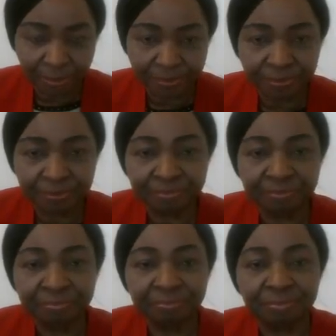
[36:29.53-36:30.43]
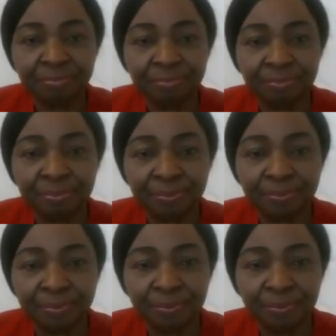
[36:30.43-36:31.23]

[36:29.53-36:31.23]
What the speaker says: No one is speaking in this clip.